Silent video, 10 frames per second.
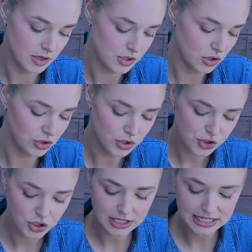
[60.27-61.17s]
So
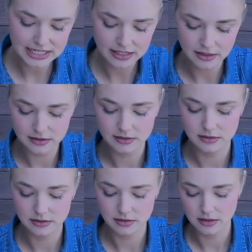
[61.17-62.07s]
usually
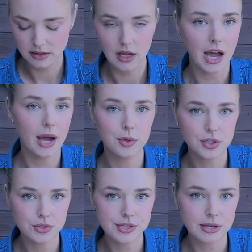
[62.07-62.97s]
I would
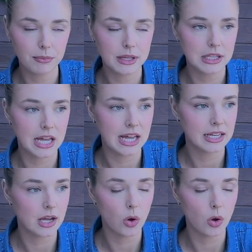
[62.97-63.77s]
use something like a